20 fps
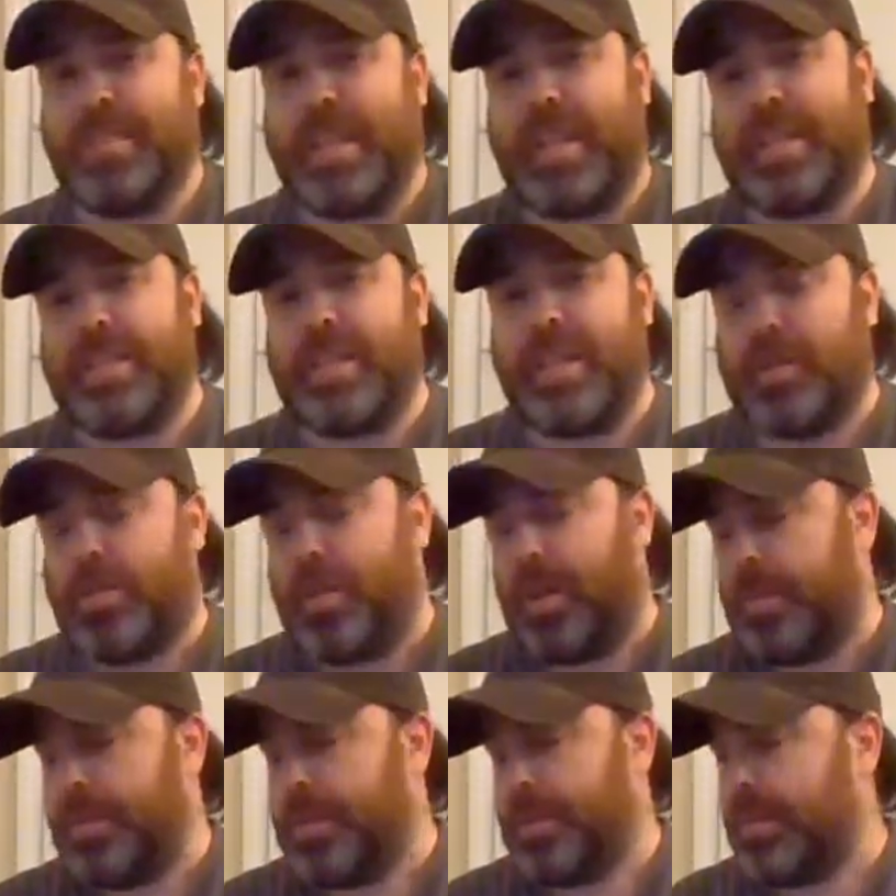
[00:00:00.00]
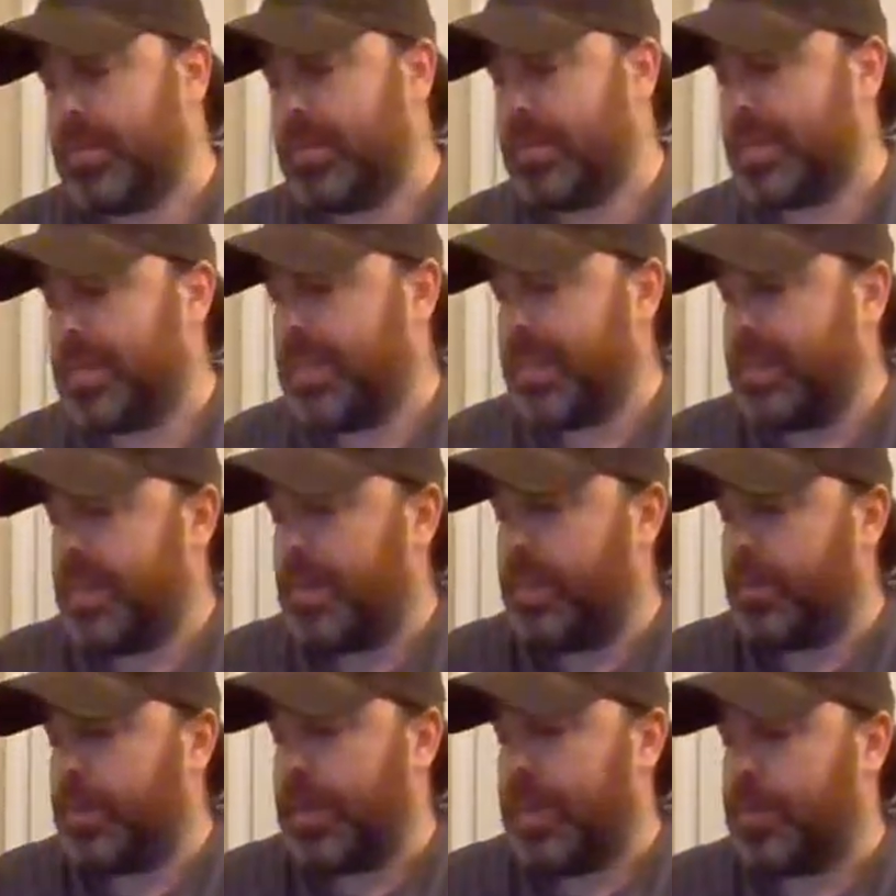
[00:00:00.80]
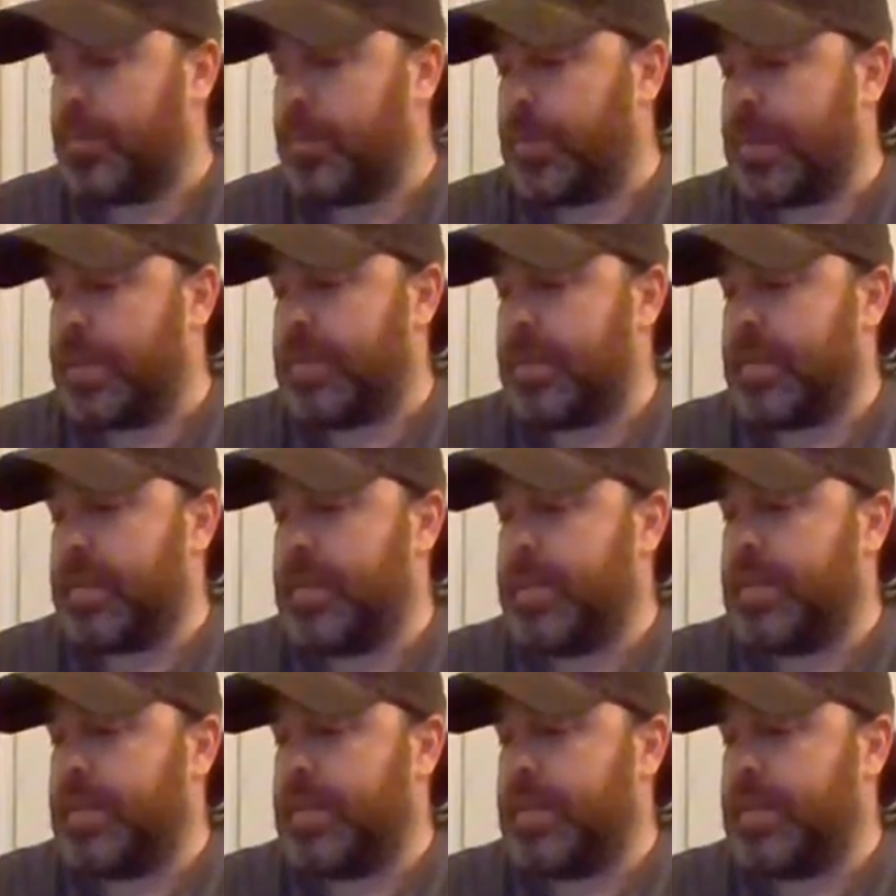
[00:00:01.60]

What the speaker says: Hashtag crop circles. But anyway,